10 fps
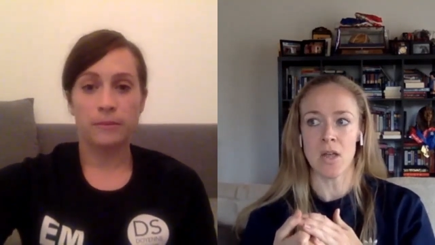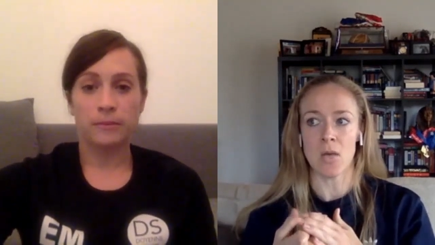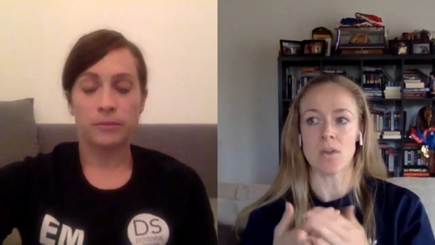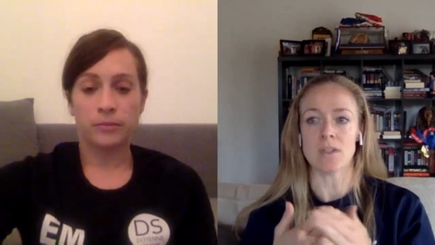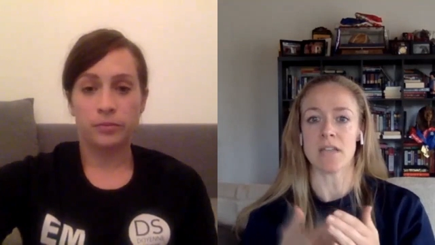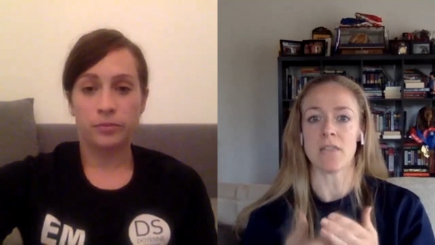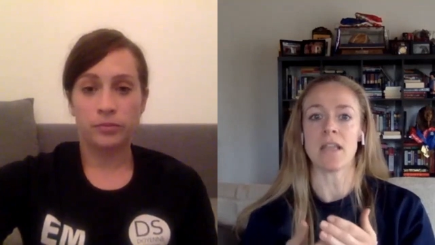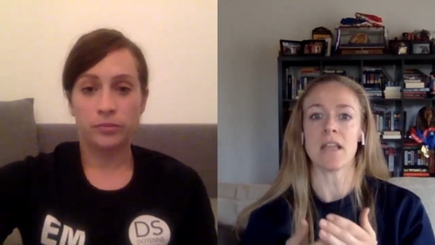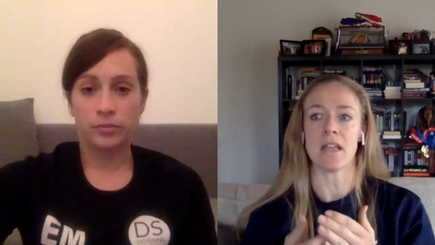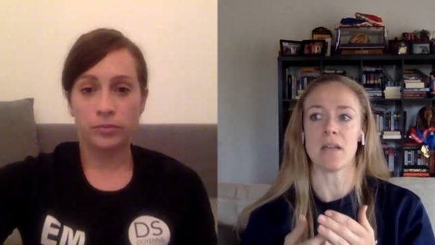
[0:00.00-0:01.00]
Speaker 1: Whereas I
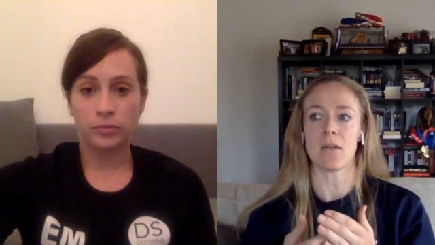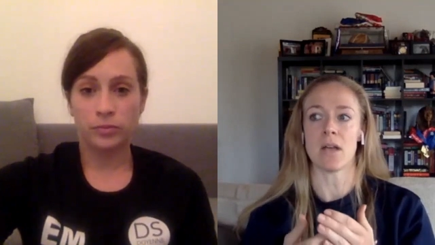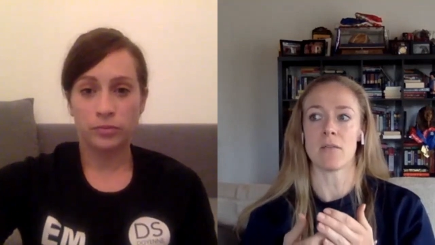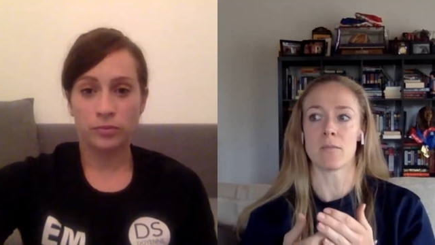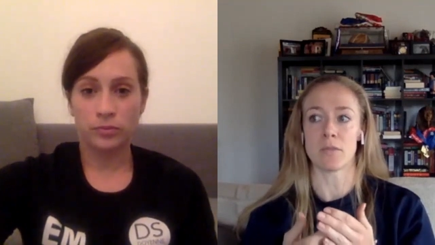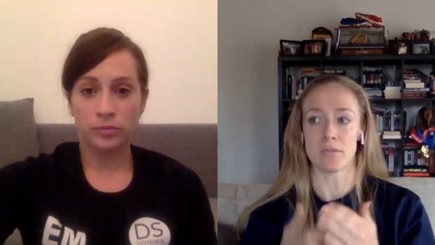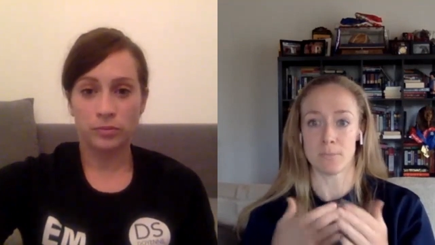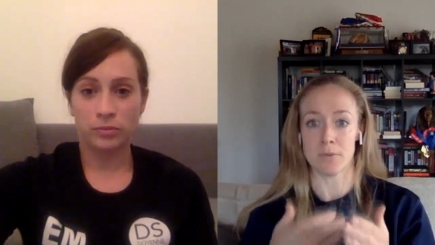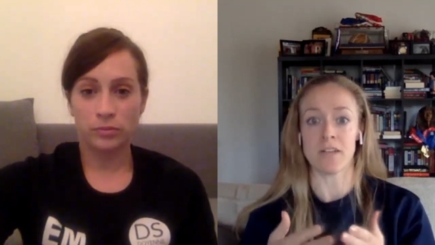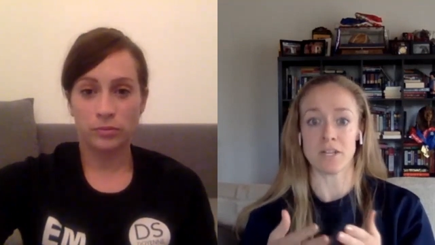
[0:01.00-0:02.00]
think with
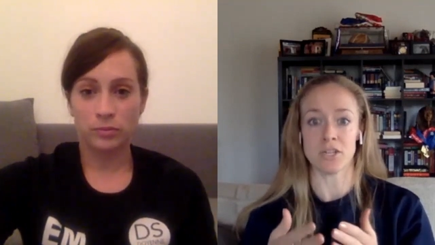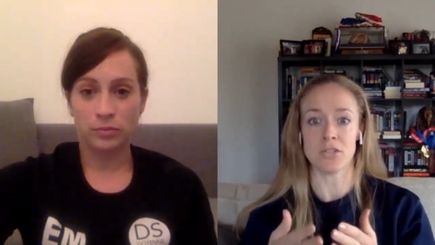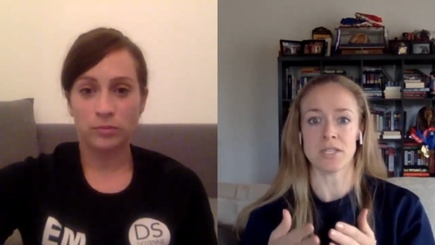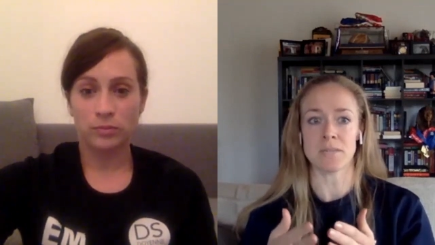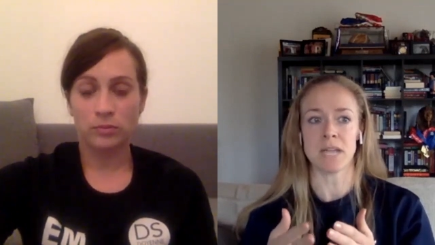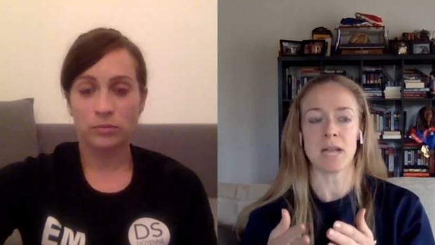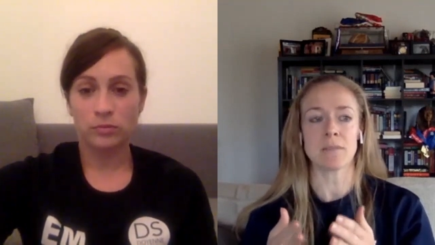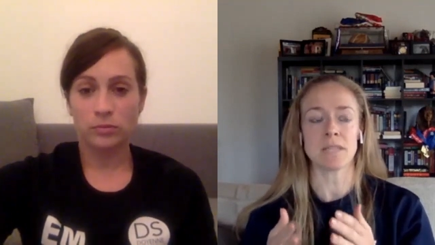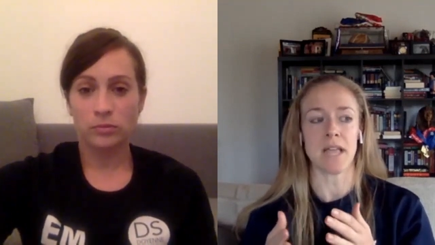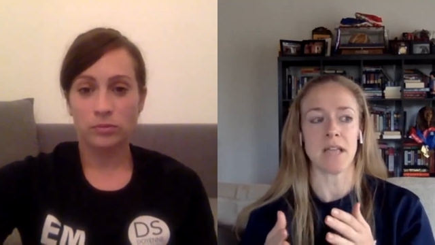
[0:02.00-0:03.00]
professionals
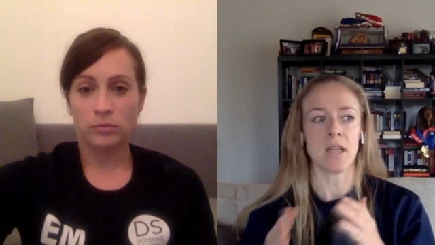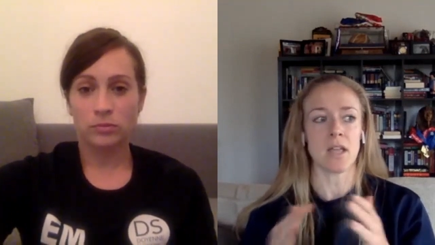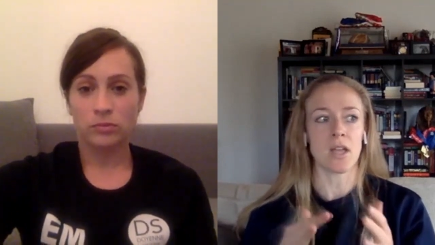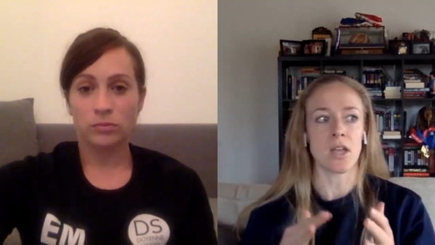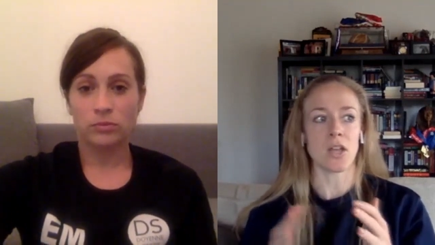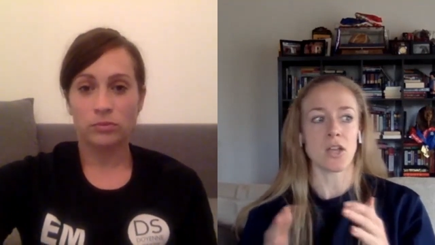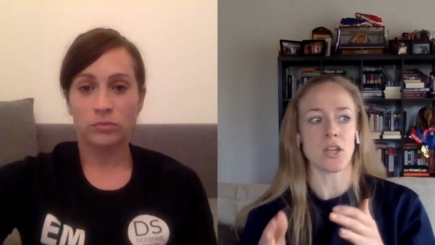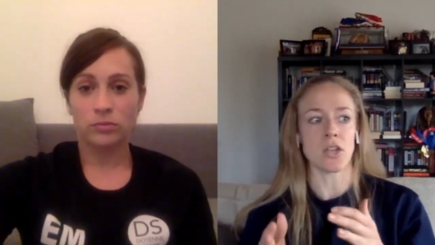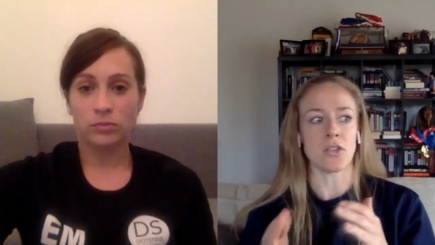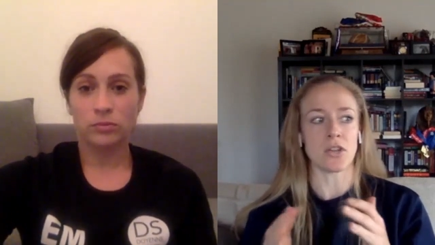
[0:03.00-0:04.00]
sometimes like
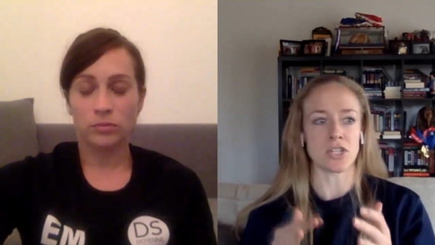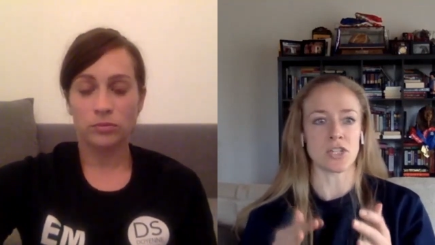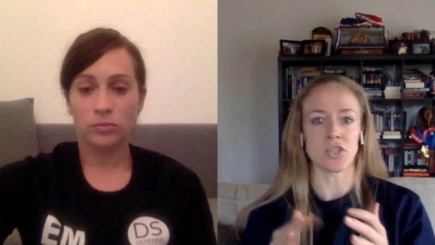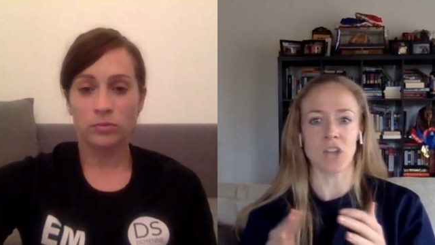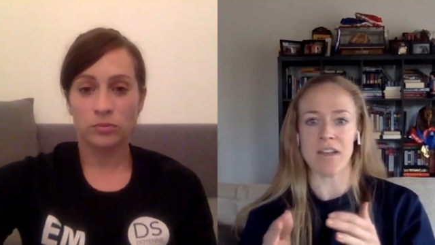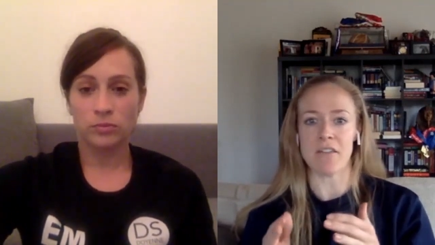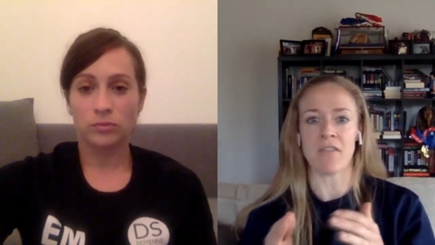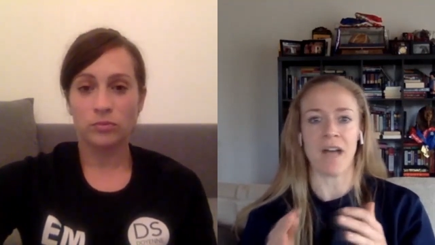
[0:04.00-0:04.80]
they're still trying to